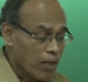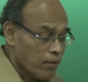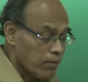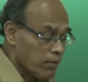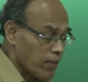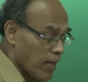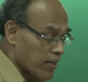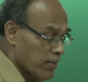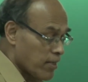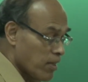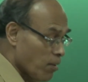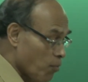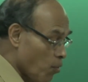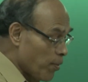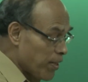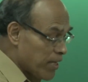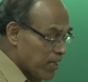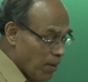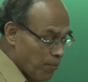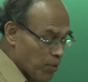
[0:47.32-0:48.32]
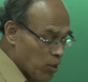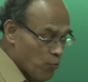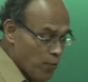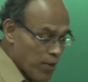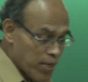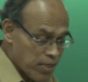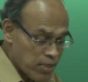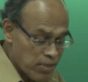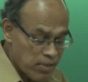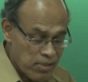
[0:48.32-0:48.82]
that in the momentum
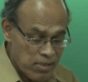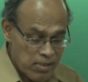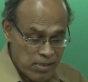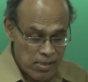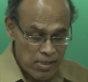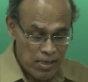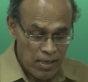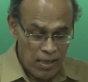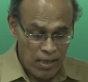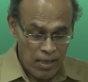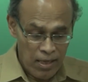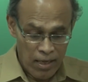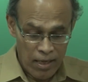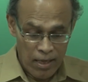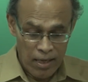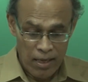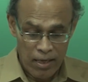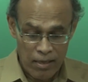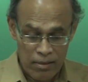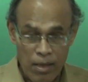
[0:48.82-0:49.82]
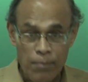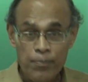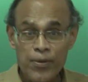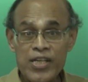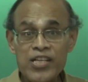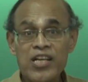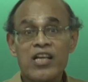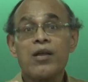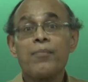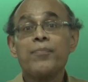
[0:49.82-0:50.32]
equations, the
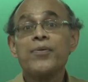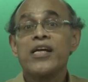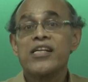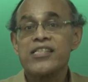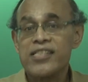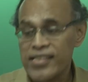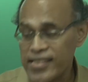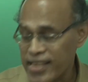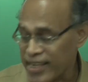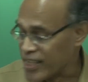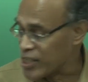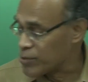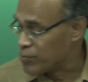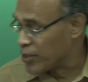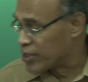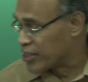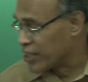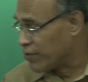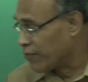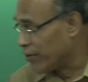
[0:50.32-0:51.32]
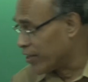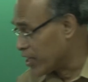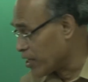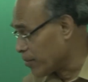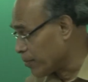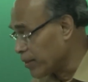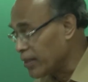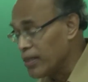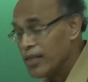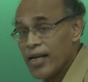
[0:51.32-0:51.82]
pressure appears as an explicit
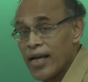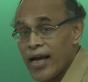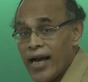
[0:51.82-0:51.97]
variable,